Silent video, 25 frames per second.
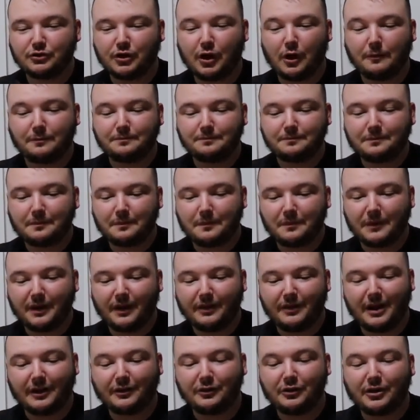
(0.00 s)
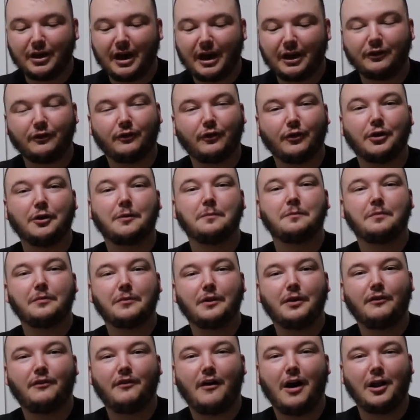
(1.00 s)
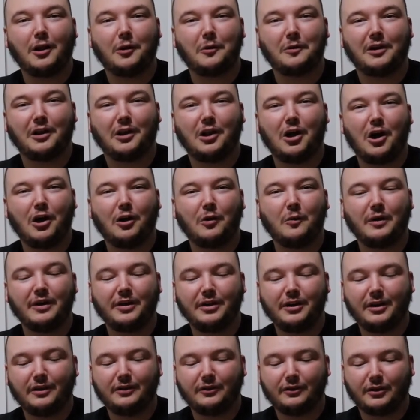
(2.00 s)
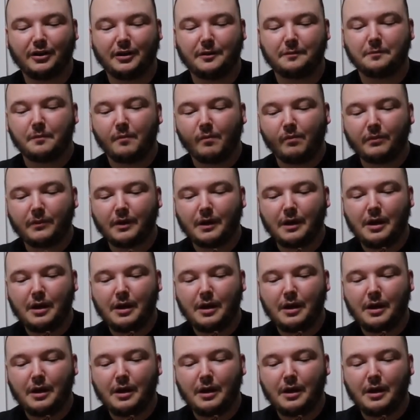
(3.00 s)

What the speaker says: So, thank you guys for following along with us, and